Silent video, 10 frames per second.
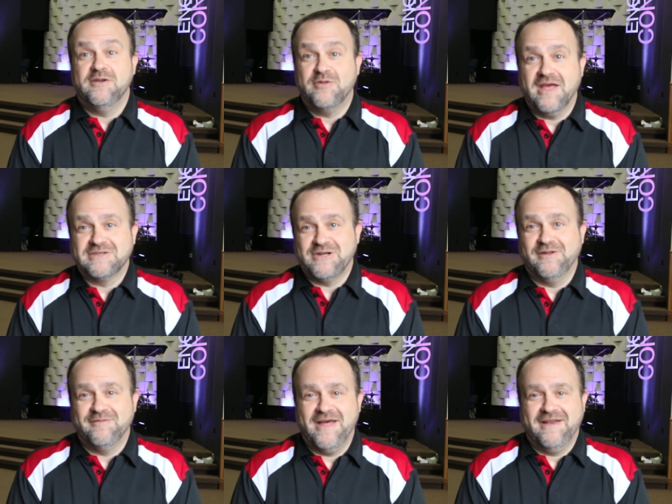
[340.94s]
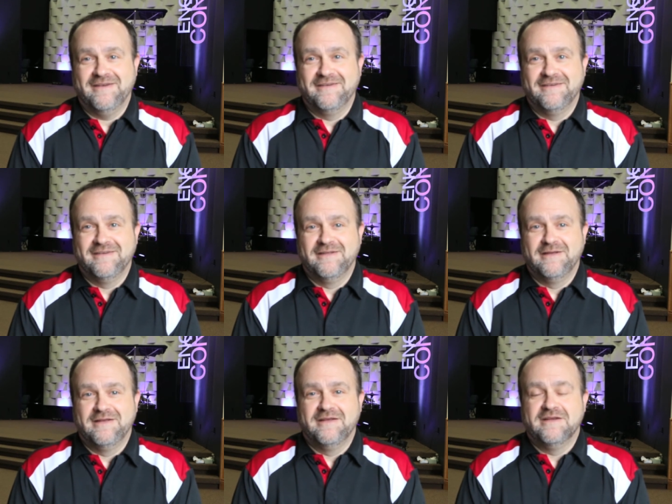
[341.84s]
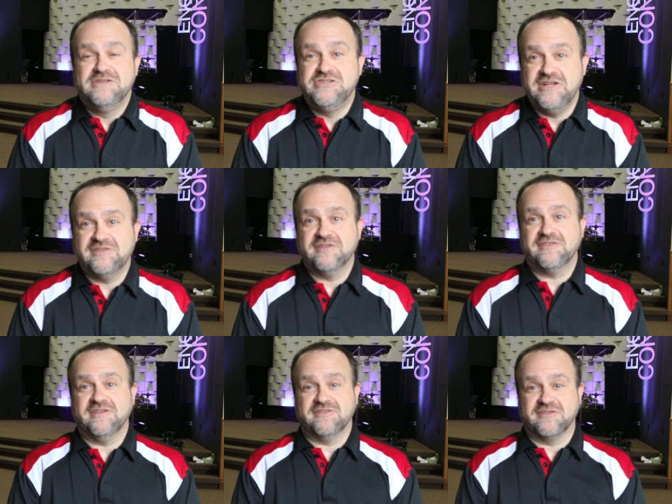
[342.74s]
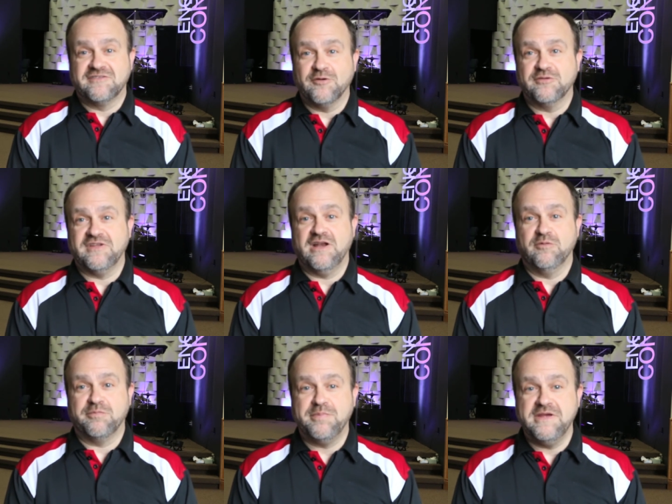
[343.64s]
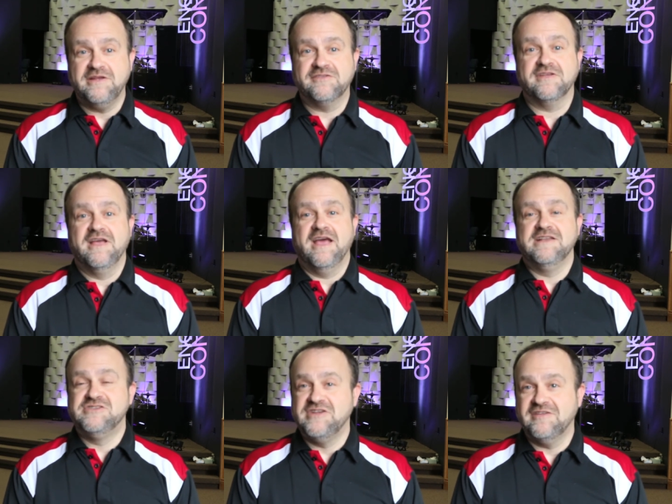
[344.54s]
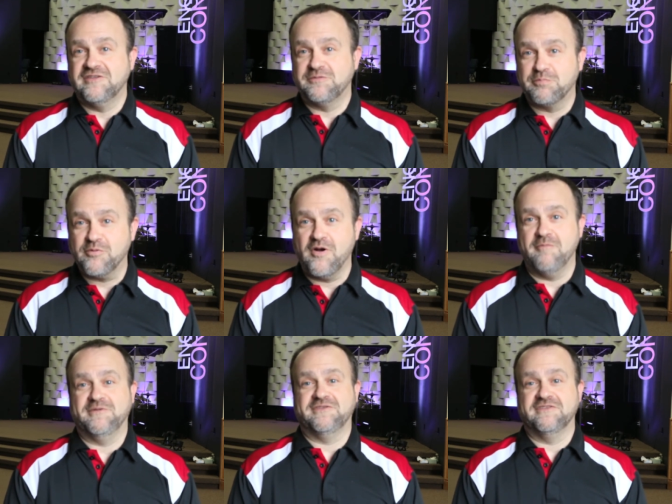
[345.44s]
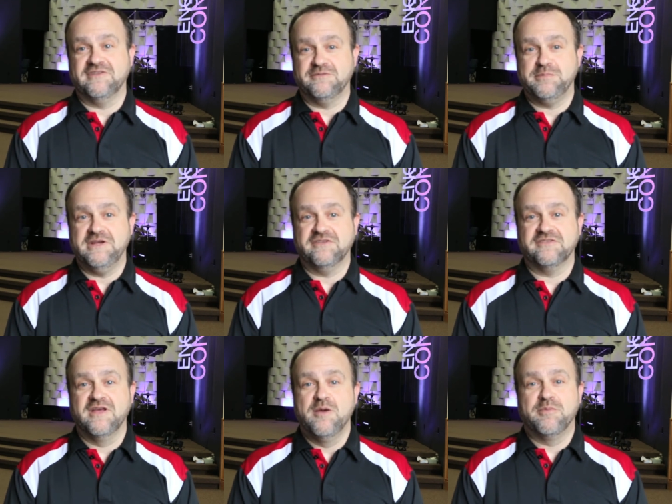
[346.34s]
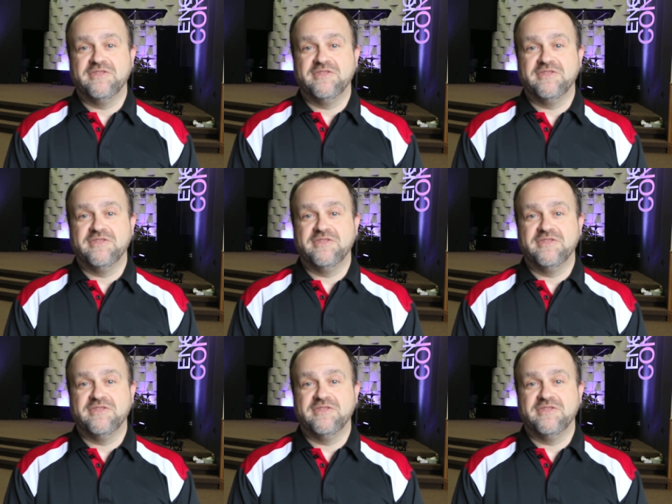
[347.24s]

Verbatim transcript: Did you catch all of that? Jesus is associated with peace, and Jesus promises his peace.